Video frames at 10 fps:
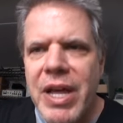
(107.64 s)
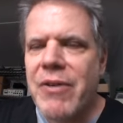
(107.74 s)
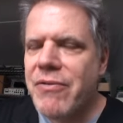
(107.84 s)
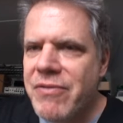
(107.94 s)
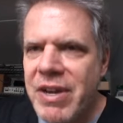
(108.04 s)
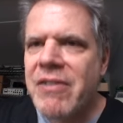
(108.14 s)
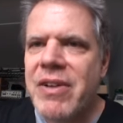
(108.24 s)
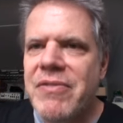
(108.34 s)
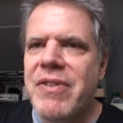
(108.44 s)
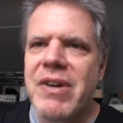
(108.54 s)
They're
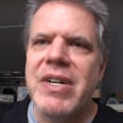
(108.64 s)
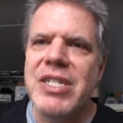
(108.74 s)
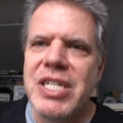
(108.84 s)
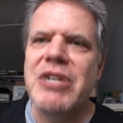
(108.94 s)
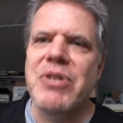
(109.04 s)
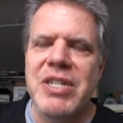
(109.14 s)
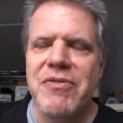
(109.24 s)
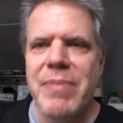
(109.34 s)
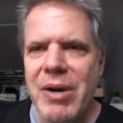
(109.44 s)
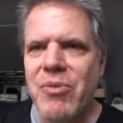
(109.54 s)
very, very
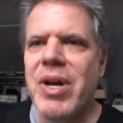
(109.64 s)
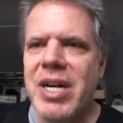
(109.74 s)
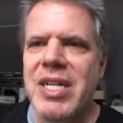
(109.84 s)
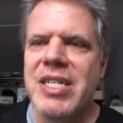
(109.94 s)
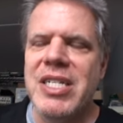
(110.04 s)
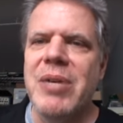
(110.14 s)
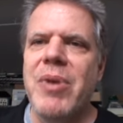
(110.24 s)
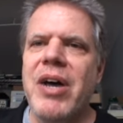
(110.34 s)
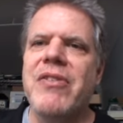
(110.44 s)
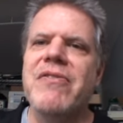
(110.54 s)
secretive about what it is.
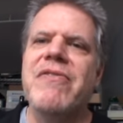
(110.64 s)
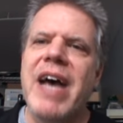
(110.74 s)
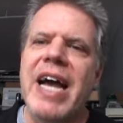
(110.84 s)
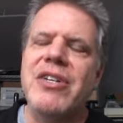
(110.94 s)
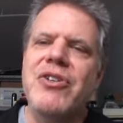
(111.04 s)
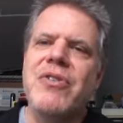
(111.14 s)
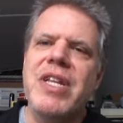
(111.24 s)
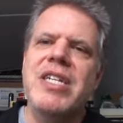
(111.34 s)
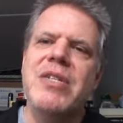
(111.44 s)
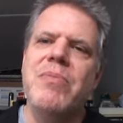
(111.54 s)
Some other factor
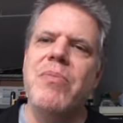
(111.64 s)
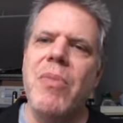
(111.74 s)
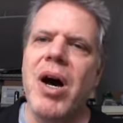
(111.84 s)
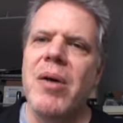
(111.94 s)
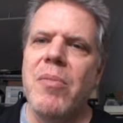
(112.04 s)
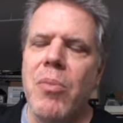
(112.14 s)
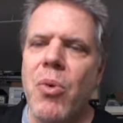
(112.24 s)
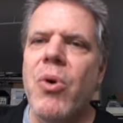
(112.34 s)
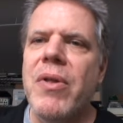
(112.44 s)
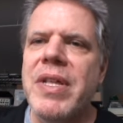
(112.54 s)
that is
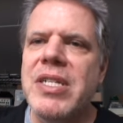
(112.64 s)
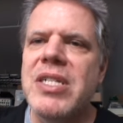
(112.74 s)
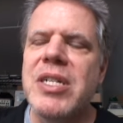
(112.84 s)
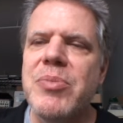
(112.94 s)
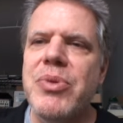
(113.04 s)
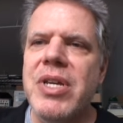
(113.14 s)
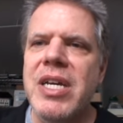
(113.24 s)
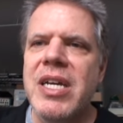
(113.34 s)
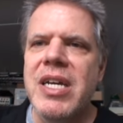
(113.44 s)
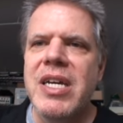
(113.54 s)
more than
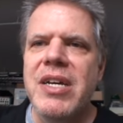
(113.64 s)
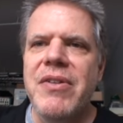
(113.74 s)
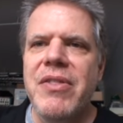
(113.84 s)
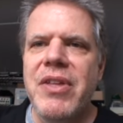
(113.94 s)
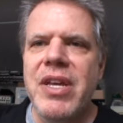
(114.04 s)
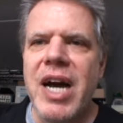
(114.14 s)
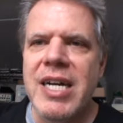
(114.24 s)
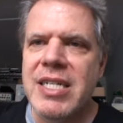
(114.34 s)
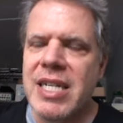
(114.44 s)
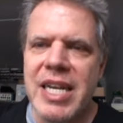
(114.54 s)
simply the
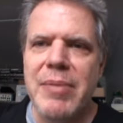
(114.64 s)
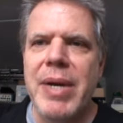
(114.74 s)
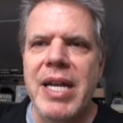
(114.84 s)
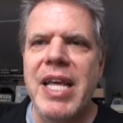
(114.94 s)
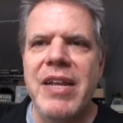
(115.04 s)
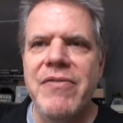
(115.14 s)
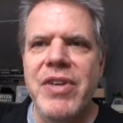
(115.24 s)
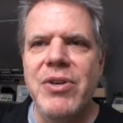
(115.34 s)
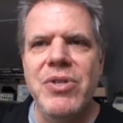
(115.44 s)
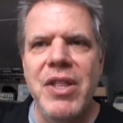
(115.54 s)
oscillating magnetic
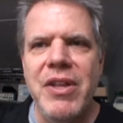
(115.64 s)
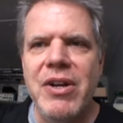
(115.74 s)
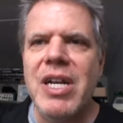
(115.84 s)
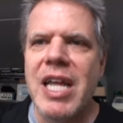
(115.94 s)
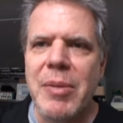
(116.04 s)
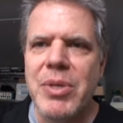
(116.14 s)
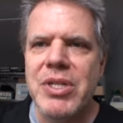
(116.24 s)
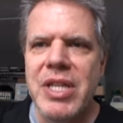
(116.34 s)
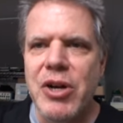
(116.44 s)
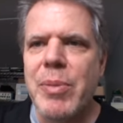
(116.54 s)
field. And their claim
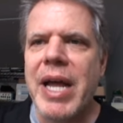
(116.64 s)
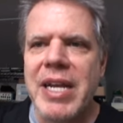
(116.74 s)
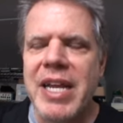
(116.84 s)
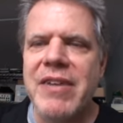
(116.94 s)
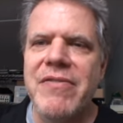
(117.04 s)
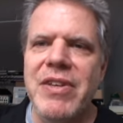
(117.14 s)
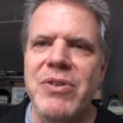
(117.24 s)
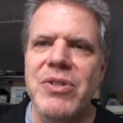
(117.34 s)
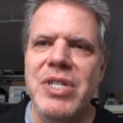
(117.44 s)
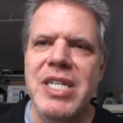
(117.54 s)
is their magnetic
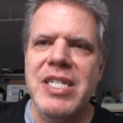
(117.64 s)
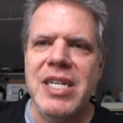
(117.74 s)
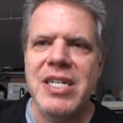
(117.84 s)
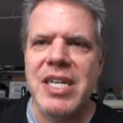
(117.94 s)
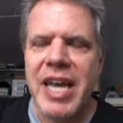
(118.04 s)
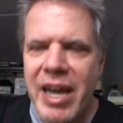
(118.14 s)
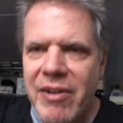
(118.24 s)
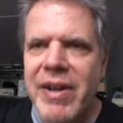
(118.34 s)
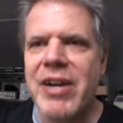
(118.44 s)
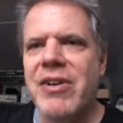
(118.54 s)
field is a
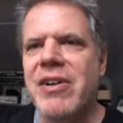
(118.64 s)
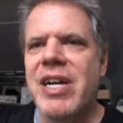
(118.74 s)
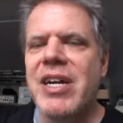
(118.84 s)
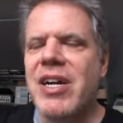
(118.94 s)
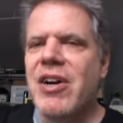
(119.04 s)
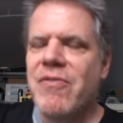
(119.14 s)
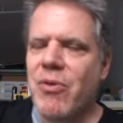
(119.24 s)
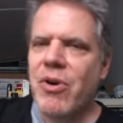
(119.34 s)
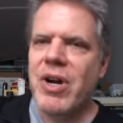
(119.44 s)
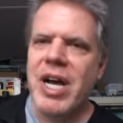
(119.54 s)
carrier
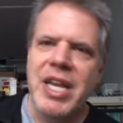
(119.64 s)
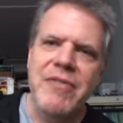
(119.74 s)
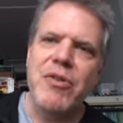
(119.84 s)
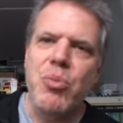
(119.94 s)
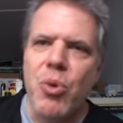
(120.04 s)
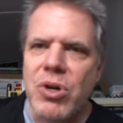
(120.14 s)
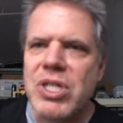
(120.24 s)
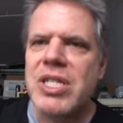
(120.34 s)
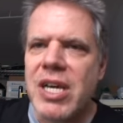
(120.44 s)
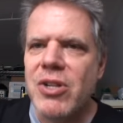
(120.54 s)
for an even more
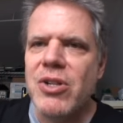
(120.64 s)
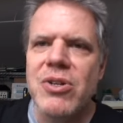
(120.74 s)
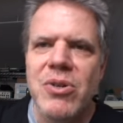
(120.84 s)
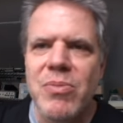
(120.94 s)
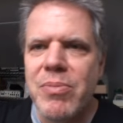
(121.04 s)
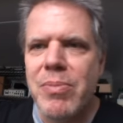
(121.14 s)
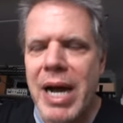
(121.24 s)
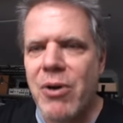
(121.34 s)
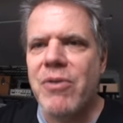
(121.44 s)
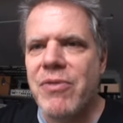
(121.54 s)
subtle,
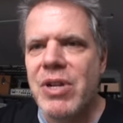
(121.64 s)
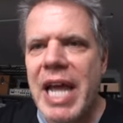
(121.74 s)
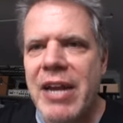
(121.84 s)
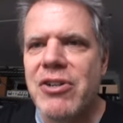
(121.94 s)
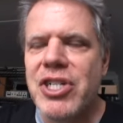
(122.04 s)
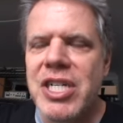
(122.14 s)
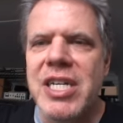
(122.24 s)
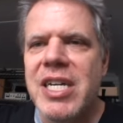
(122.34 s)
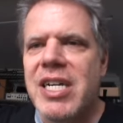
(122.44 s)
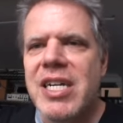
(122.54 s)
powerful energy,